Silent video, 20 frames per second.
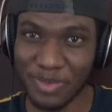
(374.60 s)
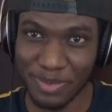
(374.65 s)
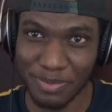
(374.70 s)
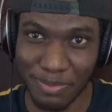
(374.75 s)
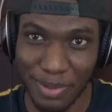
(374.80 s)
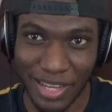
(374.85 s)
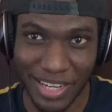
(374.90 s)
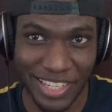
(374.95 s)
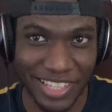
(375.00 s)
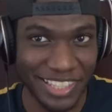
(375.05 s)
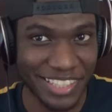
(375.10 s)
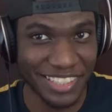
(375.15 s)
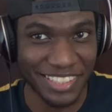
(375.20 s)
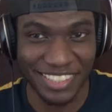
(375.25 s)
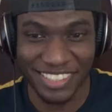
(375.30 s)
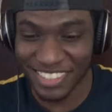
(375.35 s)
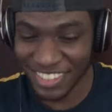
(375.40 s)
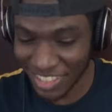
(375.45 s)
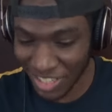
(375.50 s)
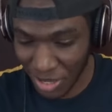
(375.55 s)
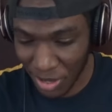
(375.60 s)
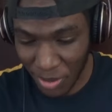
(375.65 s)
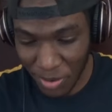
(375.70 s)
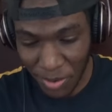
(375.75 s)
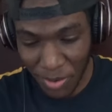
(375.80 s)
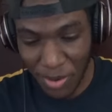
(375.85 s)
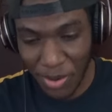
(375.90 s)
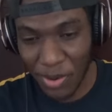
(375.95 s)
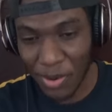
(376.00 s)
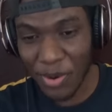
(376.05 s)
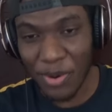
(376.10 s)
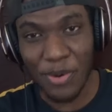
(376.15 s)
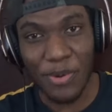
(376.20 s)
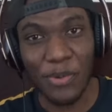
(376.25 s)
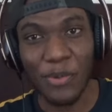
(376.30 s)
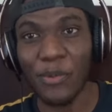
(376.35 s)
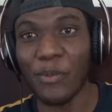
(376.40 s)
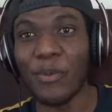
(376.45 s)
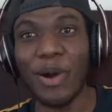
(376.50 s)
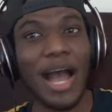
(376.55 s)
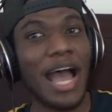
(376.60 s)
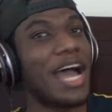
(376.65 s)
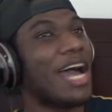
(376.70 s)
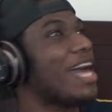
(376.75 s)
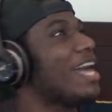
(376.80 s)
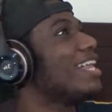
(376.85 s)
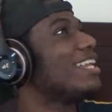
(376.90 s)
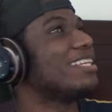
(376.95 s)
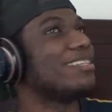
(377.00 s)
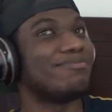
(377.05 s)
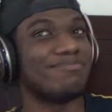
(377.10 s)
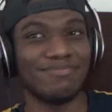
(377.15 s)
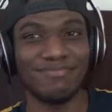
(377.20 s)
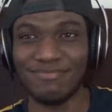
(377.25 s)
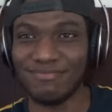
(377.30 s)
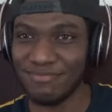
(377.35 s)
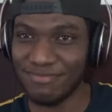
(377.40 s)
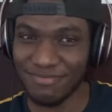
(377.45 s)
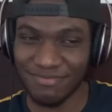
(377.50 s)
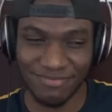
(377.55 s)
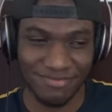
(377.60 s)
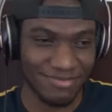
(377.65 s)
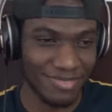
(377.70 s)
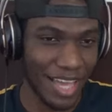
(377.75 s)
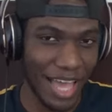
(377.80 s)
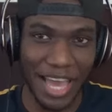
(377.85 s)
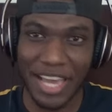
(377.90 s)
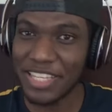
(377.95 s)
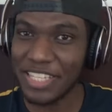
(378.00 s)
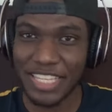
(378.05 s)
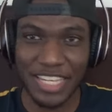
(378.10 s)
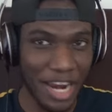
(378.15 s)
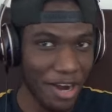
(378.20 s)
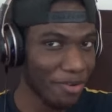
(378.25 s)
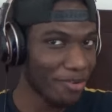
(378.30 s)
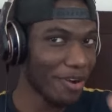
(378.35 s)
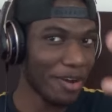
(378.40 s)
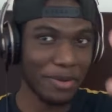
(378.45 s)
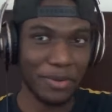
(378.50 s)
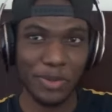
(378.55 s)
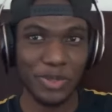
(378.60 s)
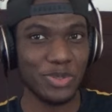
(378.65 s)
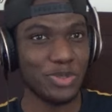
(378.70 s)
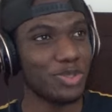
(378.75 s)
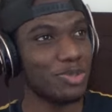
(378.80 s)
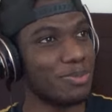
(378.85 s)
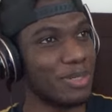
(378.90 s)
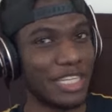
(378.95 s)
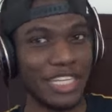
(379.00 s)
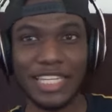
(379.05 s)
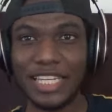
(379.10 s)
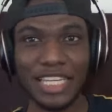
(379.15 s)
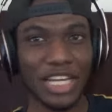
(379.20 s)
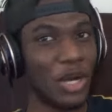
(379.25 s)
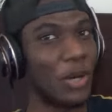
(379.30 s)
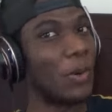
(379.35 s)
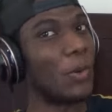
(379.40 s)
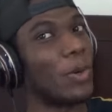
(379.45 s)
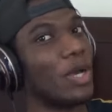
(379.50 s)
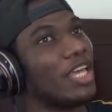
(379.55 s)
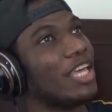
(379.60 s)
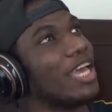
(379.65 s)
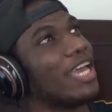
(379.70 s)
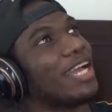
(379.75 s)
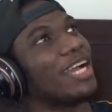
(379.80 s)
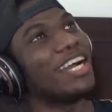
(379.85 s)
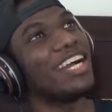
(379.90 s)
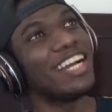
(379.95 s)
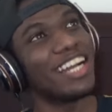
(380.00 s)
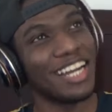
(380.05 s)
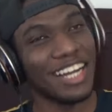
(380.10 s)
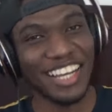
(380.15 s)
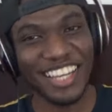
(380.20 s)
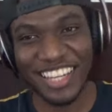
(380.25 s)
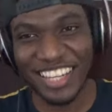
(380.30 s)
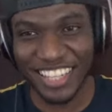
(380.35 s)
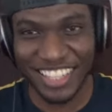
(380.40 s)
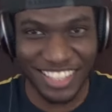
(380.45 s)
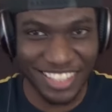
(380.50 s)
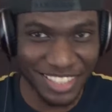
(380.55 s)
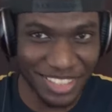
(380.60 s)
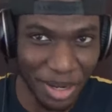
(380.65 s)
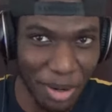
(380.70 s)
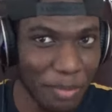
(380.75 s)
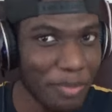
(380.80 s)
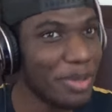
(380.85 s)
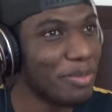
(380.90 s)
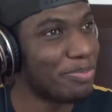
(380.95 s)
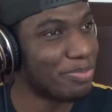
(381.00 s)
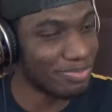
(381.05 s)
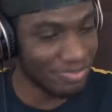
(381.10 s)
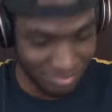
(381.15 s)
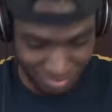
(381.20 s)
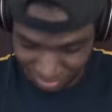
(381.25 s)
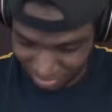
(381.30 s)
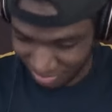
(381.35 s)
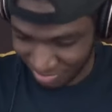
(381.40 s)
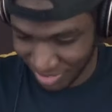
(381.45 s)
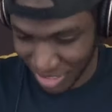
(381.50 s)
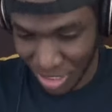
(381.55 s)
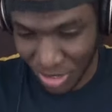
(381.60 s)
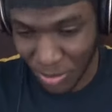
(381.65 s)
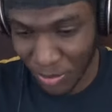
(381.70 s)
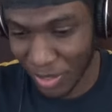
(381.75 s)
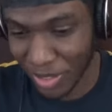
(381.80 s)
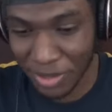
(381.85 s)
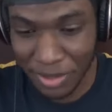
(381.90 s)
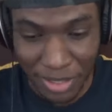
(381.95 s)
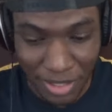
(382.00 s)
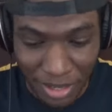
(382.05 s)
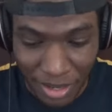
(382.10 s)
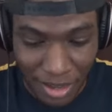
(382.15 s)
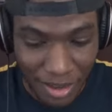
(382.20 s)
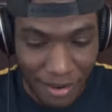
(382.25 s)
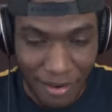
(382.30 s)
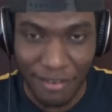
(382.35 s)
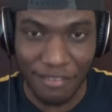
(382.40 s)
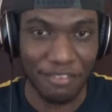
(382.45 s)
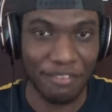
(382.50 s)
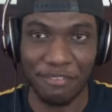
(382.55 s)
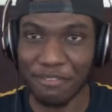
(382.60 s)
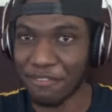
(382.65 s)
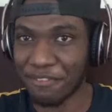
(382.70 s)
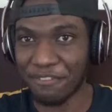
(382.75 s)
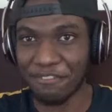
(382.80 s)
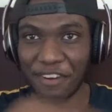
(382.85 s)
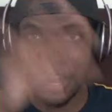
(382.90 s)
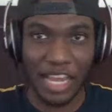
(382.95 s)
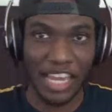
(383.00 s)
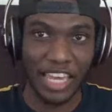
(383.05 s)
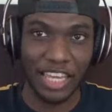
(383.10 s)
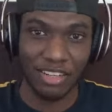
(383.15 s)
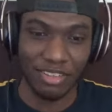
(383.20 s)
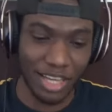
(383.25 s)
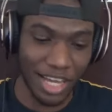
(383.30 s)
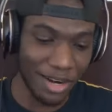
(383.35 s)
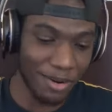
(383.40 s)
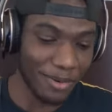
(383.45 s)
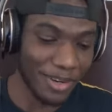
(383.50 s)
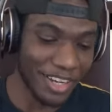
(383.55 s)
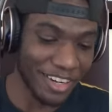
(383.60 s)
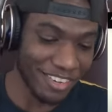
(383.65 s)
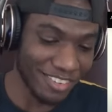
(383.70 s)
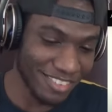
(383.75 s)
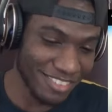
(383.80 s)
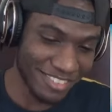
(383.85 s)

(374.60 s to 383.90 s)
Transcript: my nigga What? I is in rock with you, but nigga Don't be, you know what? Fuck it, I don't care